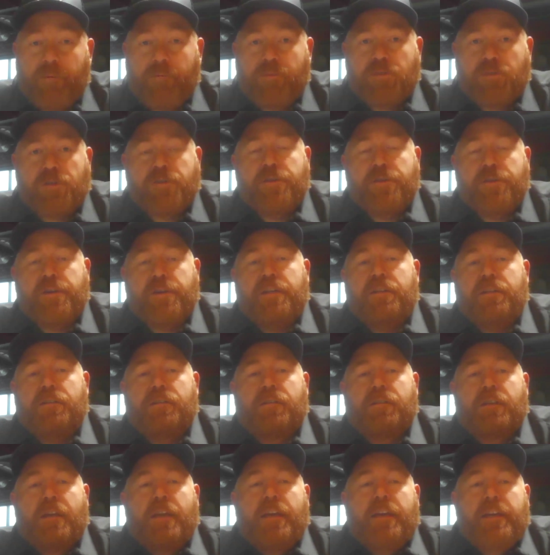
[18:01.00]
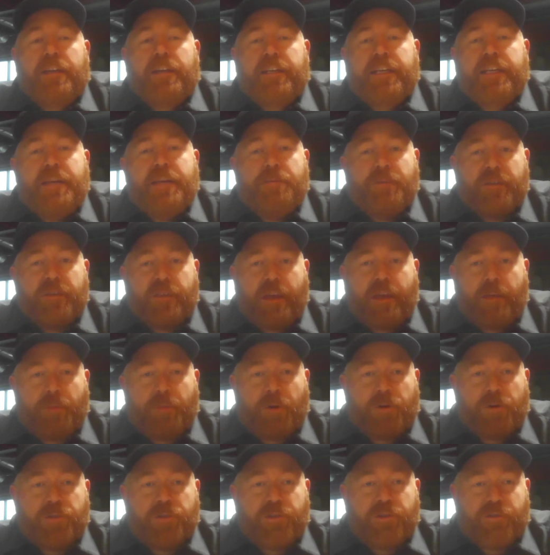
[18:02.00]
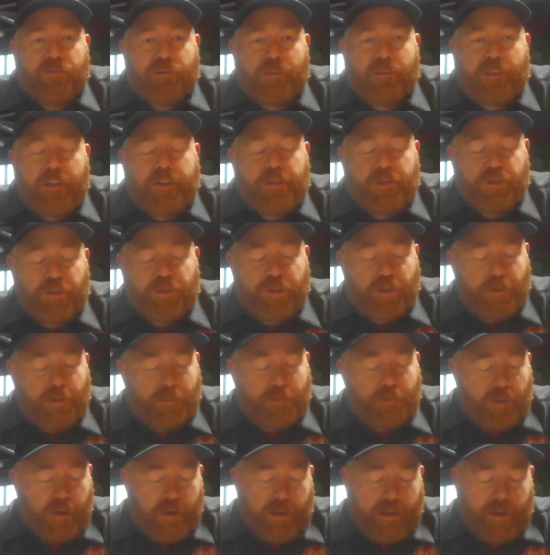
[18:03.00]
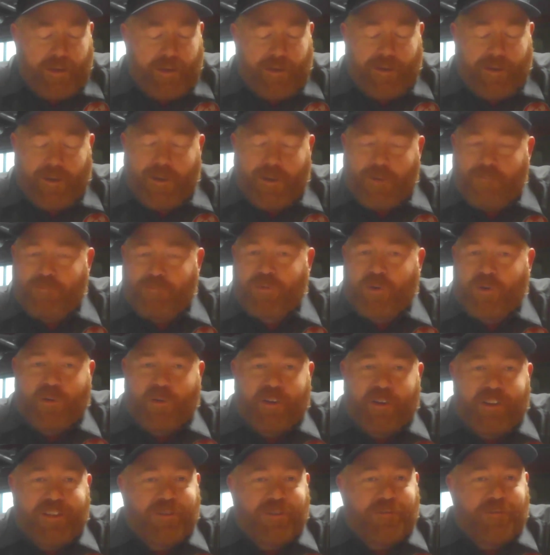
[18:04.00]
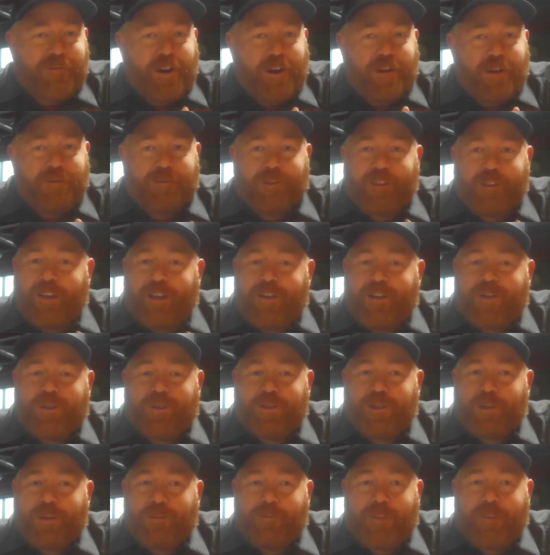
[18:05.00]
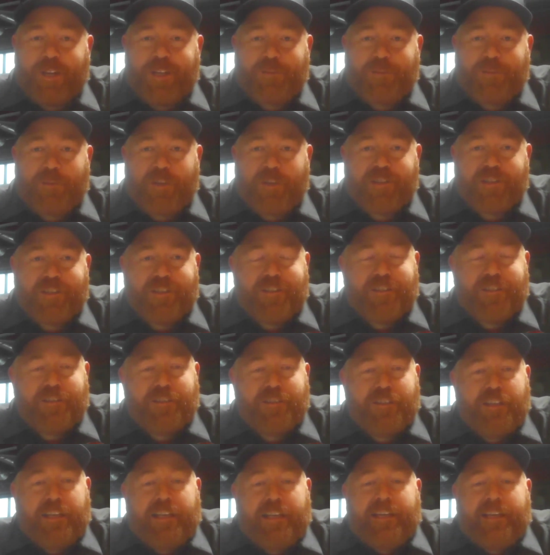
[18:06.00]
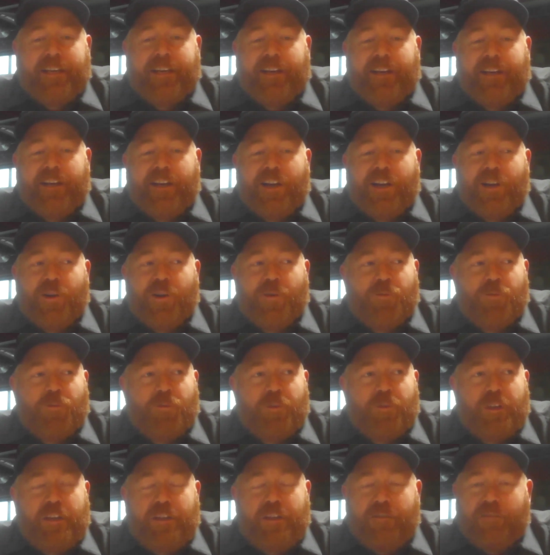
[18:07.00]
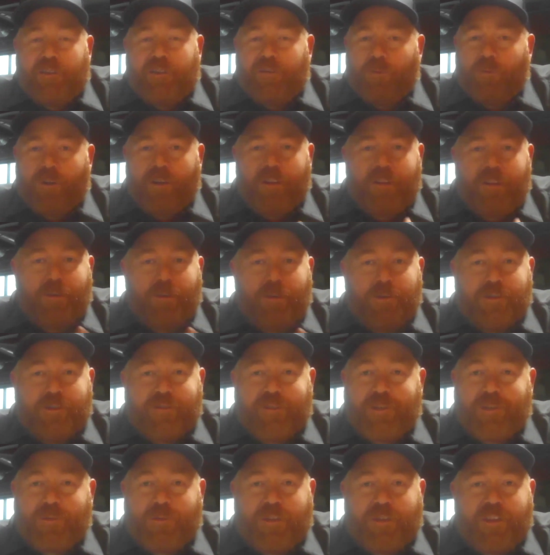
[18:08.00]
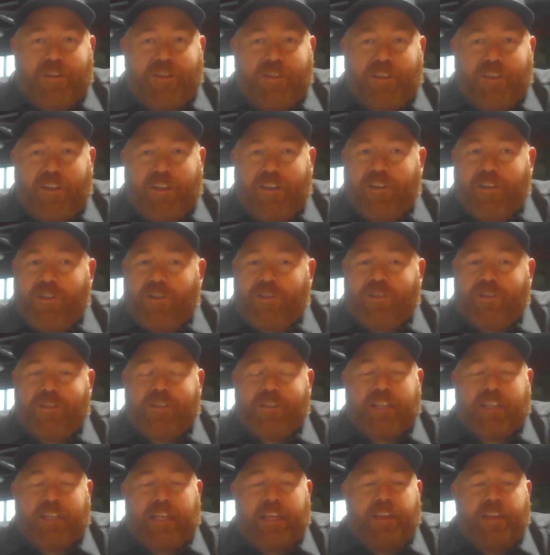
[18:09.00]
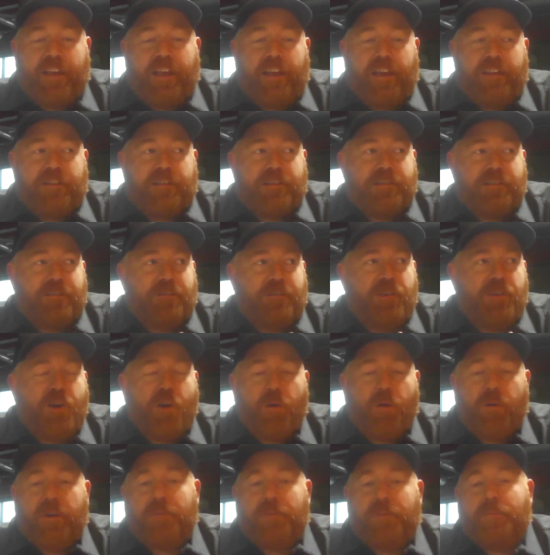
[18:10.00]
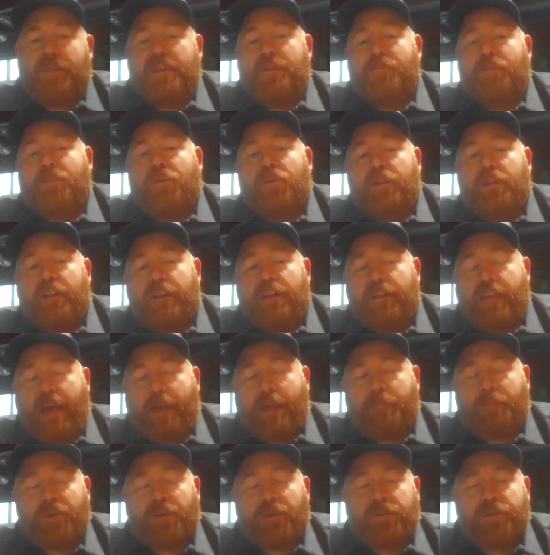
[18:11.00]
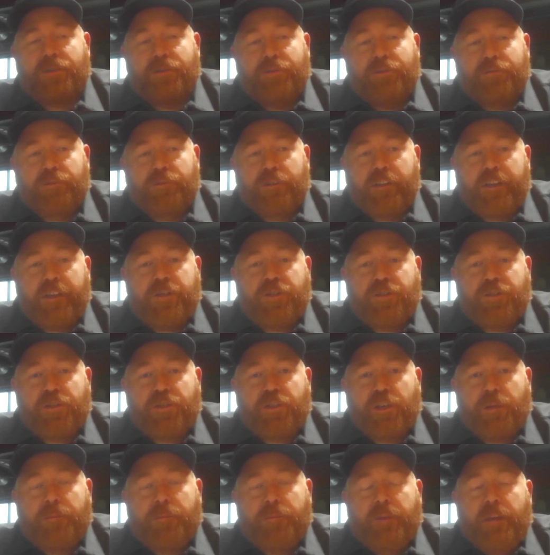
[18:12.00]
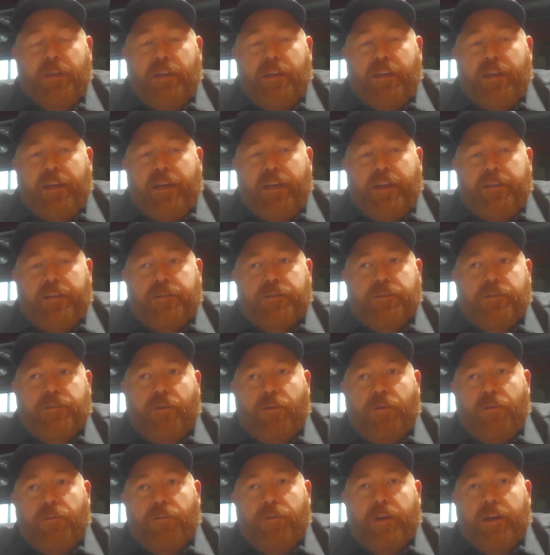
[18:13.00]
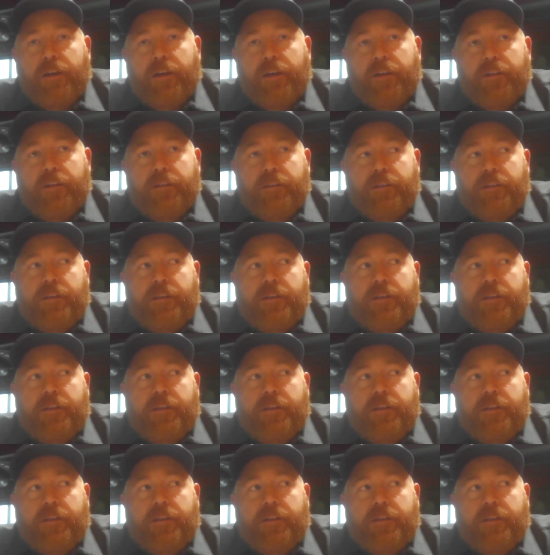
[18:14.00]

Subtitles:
at breweries, keeping that personal relationship. Brewing is a very relationship-based business. Even with those of us within the guild, it's knowing people and that personal relationship. And so